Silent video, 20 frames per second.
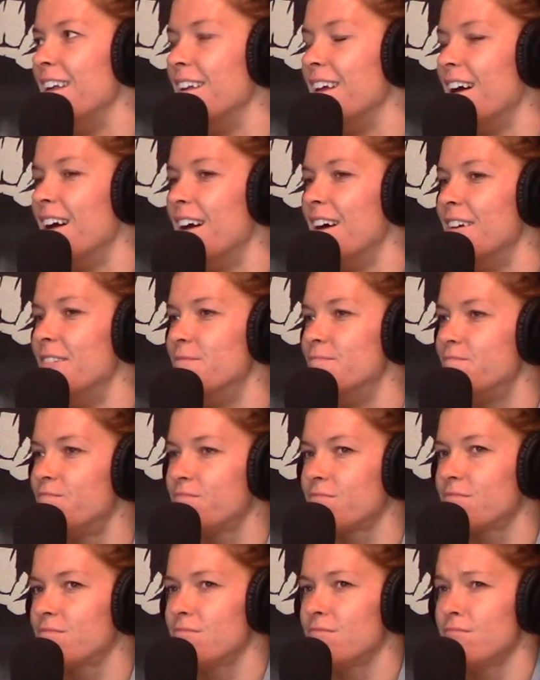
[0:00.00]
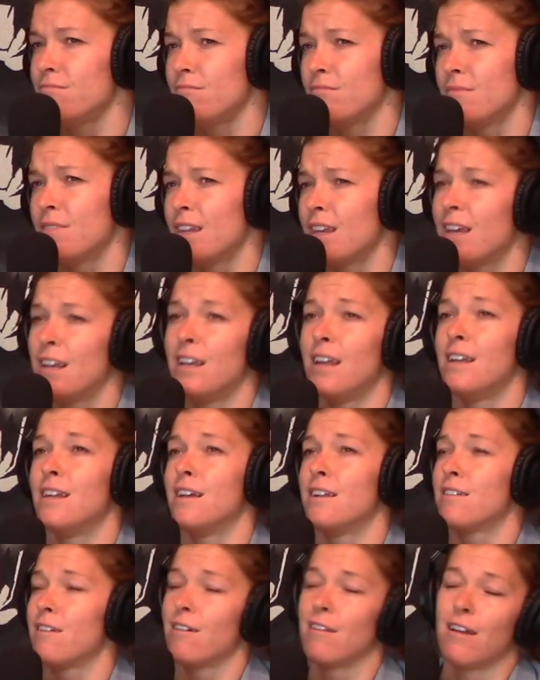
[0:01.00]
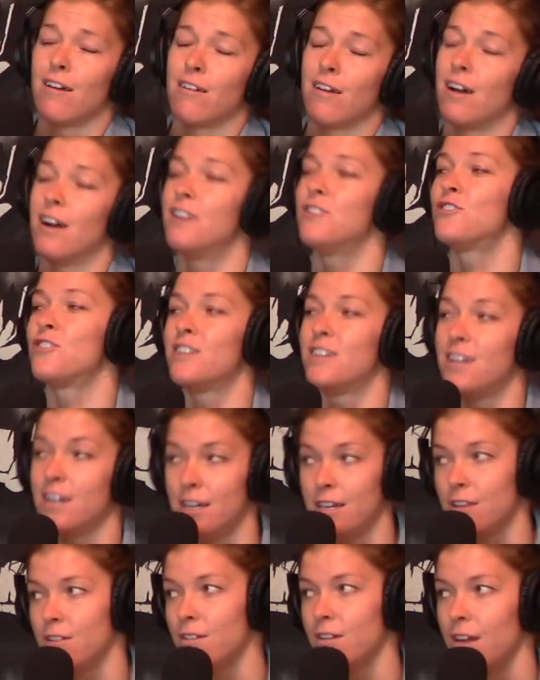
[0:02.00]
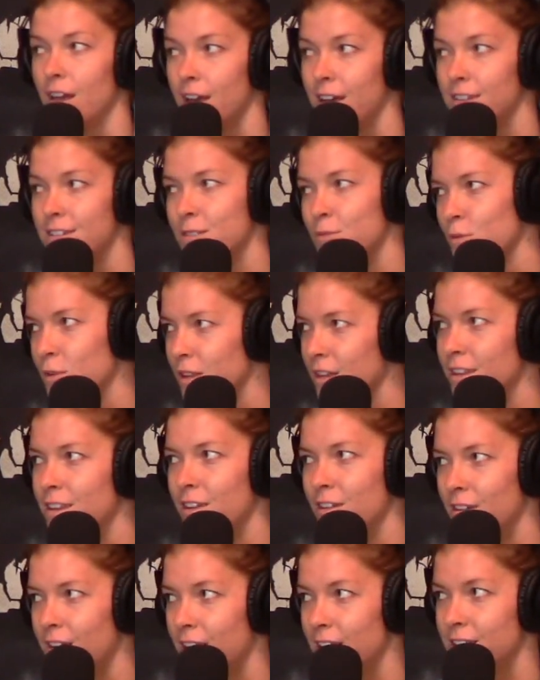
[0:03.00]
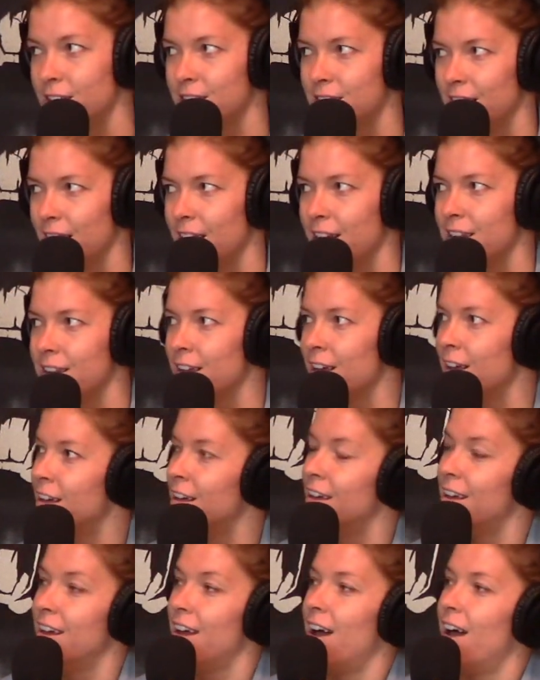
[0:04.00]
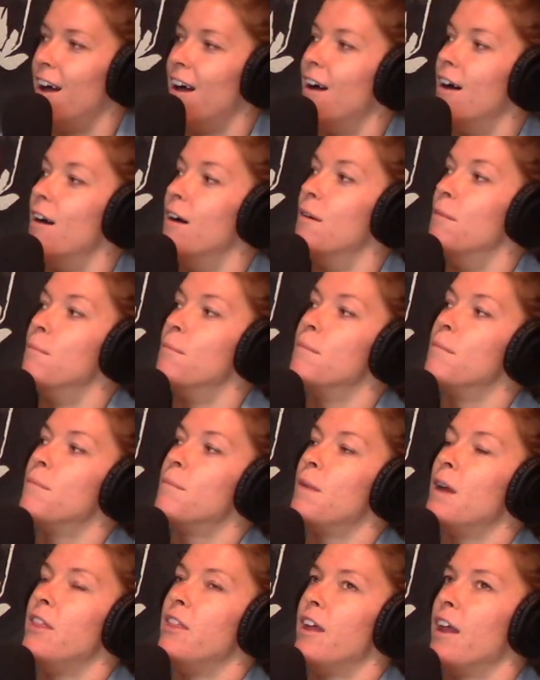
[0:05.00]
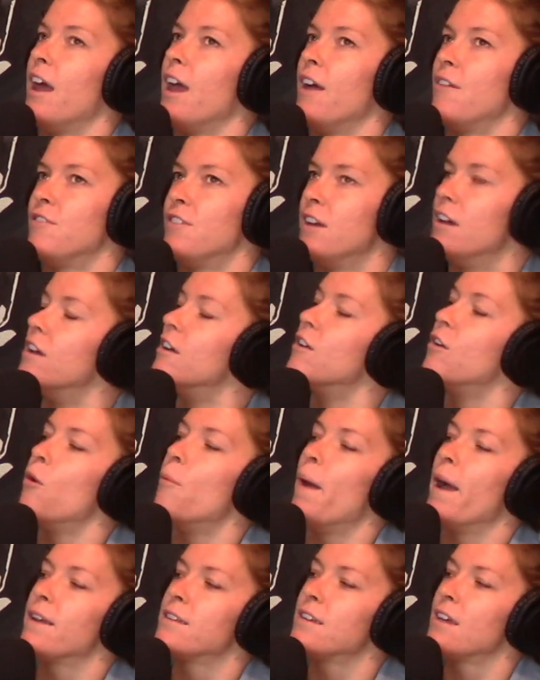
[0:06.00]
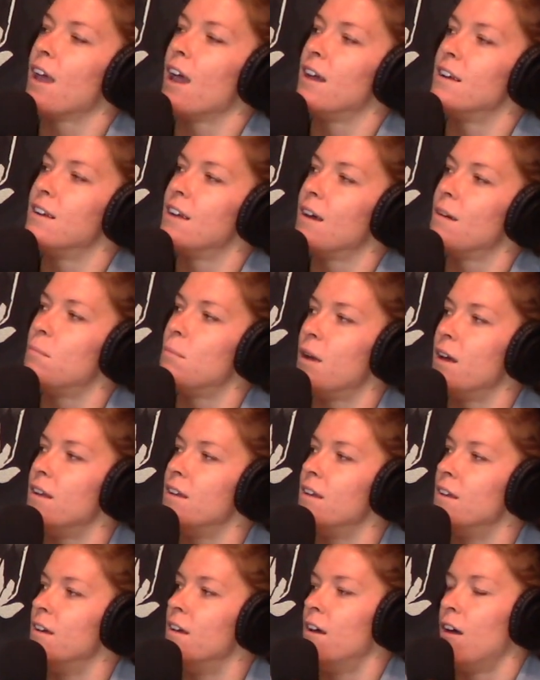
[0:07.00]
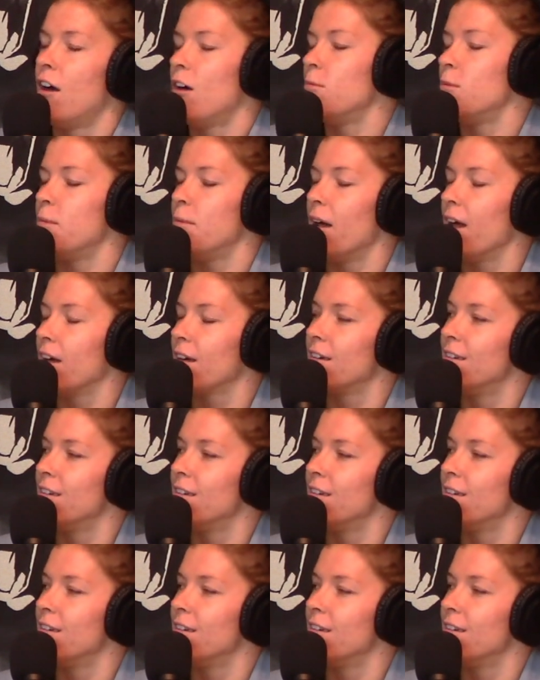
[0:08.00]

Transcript: And Canadians are allowed 183 days within the United States, and then I have to go back to Canada, but I'll be back.